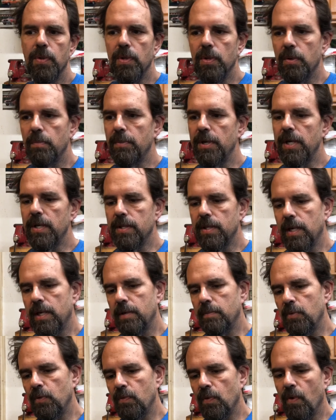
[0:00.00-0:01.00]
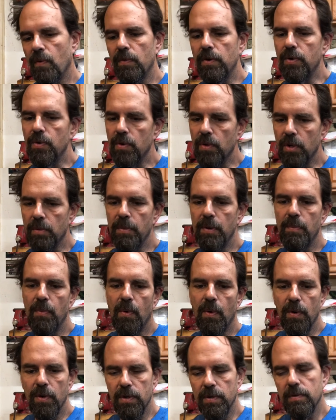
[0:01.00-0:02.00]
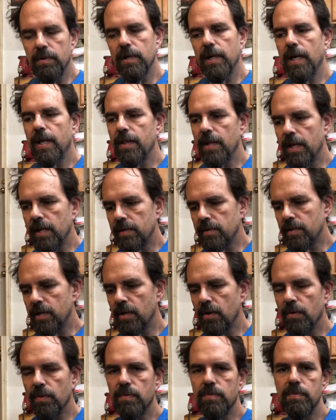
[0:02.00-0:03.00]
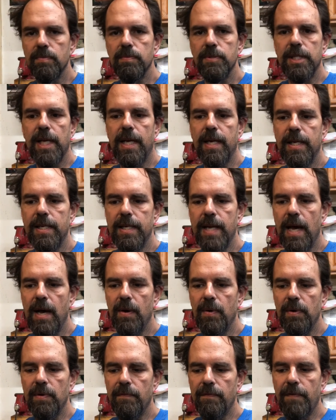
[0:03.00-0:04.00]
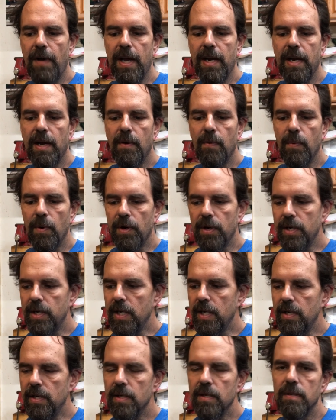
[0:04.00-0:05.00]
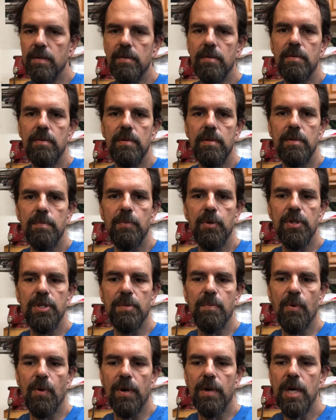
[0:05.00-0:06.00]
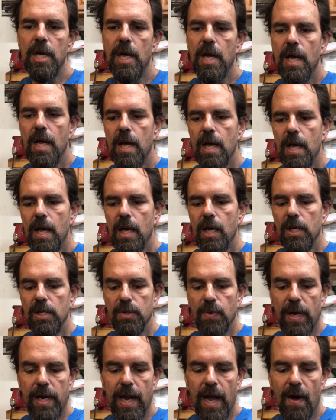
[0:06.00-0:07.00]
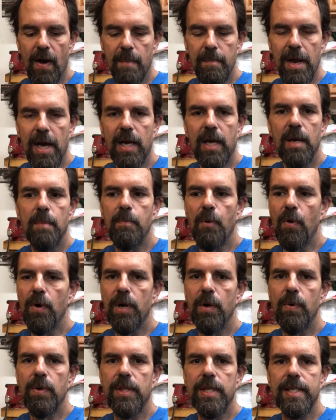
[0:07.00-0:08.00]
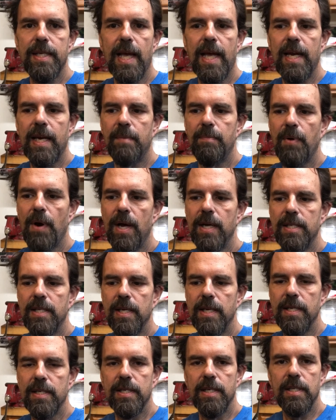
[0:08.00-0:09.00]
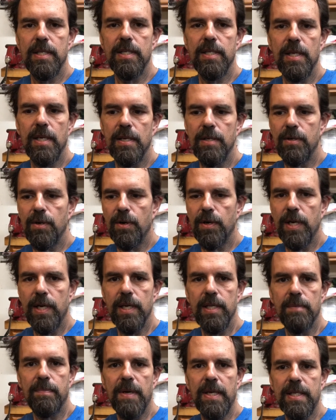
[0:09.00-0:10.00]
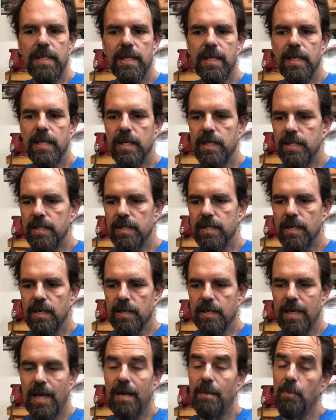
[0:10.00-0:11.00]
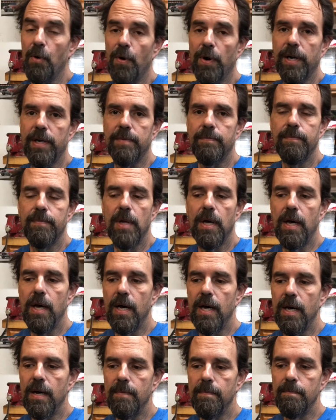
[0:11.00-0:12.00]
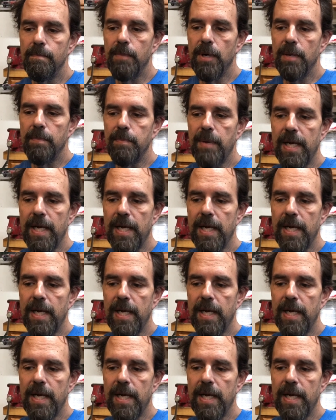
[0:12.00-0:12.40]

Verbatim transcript: a little bit, then you move over, do a little bit more, and then, you know, sand it down and find out where you need to put some more. So anyhow, I'm not going to bore you with the sanding process. It's uh, dirty, it's messy, and it's uh, kind of boring. Um, but